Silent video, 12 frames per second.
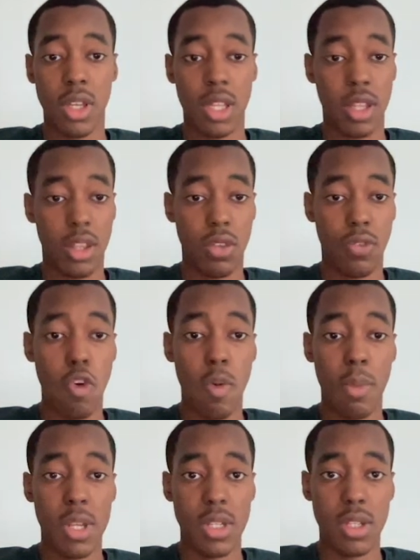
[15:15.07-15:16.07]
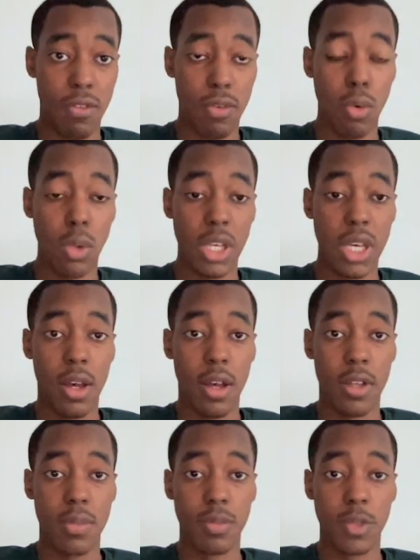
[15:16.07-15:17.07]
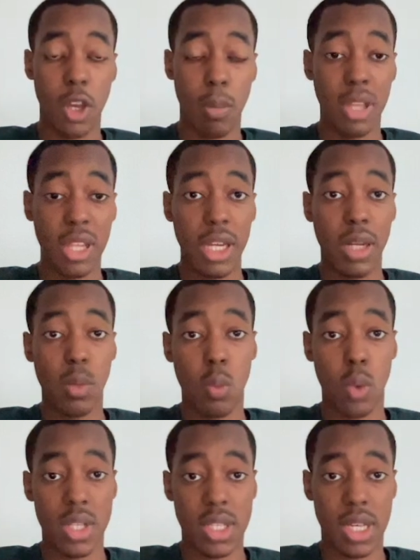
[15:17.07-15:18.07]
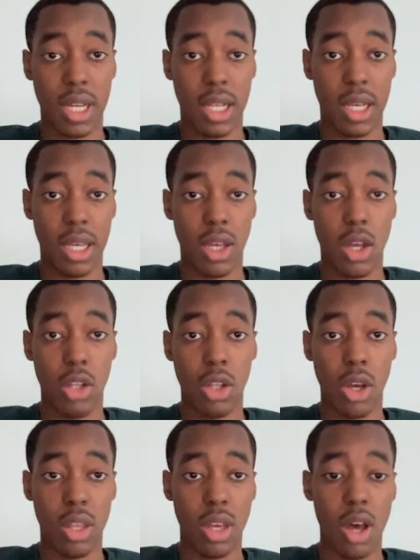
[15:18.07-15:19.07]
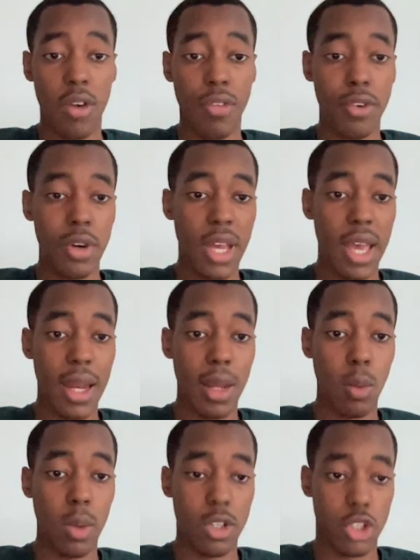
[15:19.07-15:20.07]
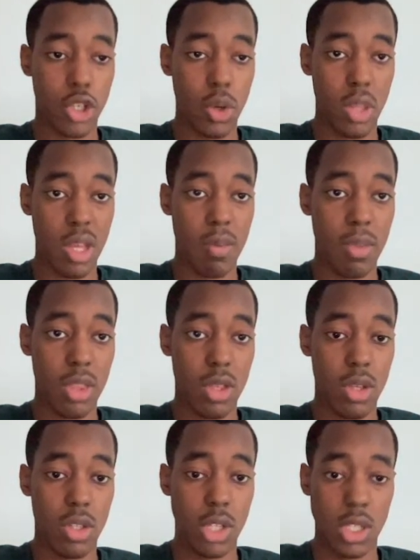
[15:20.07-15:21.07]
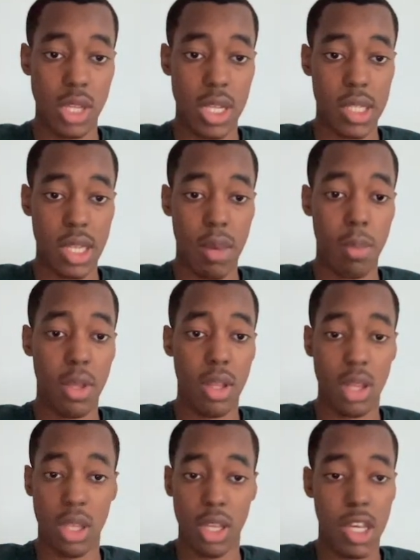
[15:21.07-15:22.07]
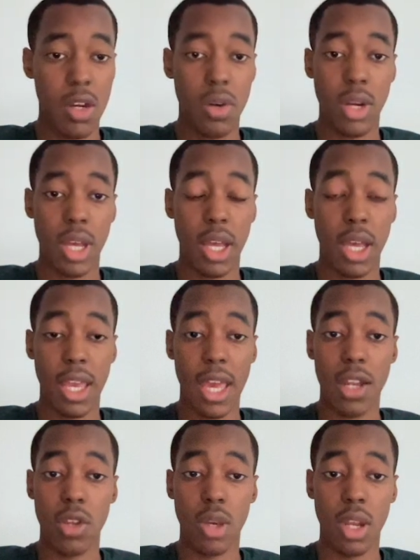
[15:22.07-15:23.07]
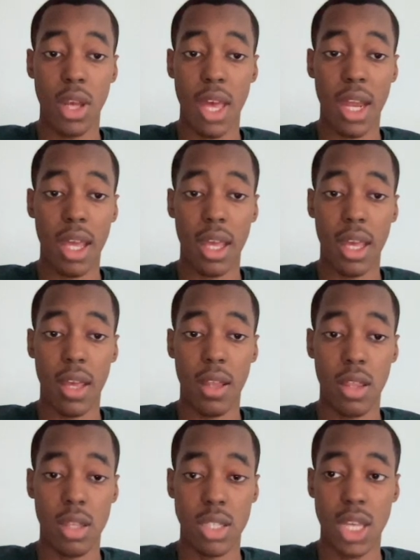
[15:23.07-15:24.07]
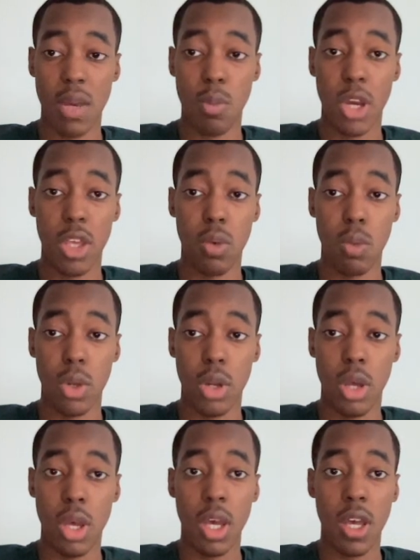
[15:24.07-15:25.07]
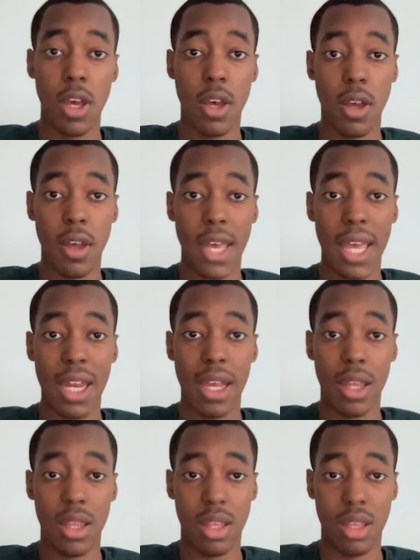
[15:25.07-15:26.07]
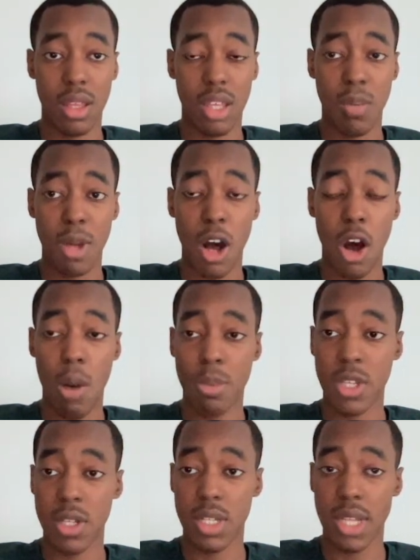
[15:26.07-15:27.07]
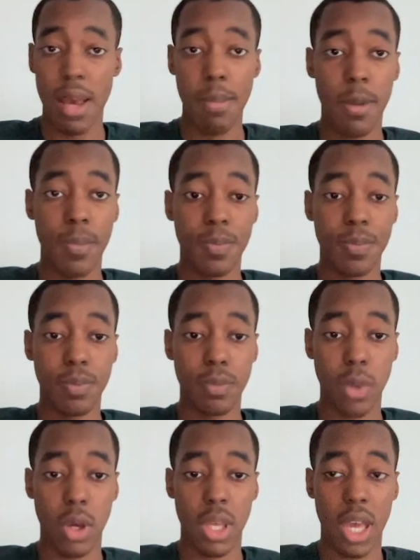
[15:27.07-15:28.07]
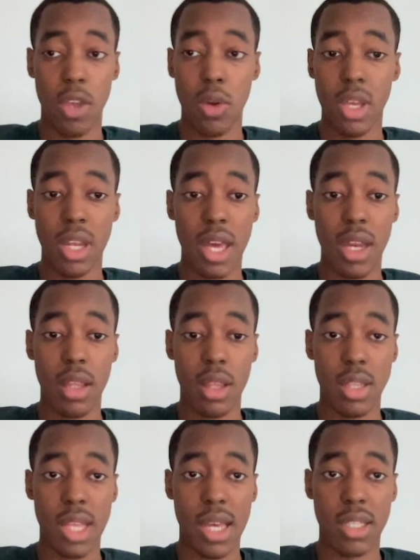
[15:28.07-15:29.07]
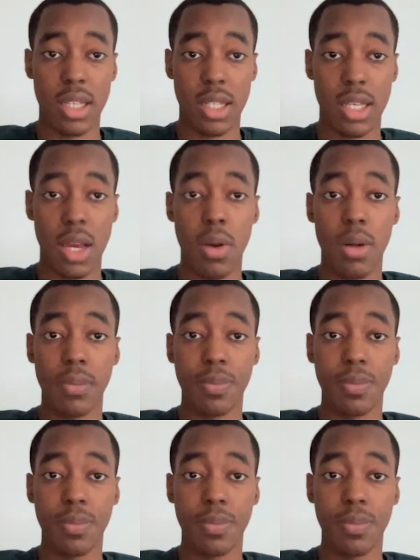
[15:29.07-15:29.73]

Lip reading: the form is fully completed once they click unlock the offer, and it will show them the success step. Here again, you can edit it the same way you would edit the email opt-in step, but yeah, you can edit the text, etc.